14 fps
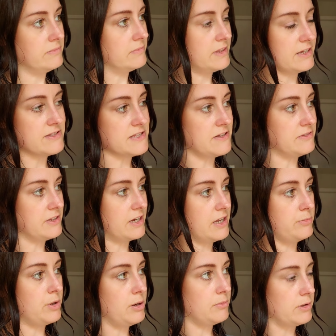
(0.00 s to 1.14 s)
that's not the kind
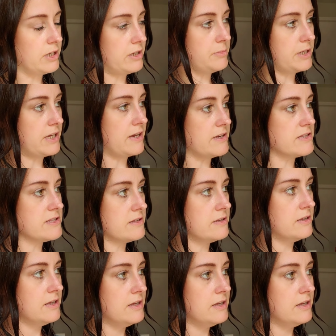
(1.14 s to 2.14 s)
of mom i am i guess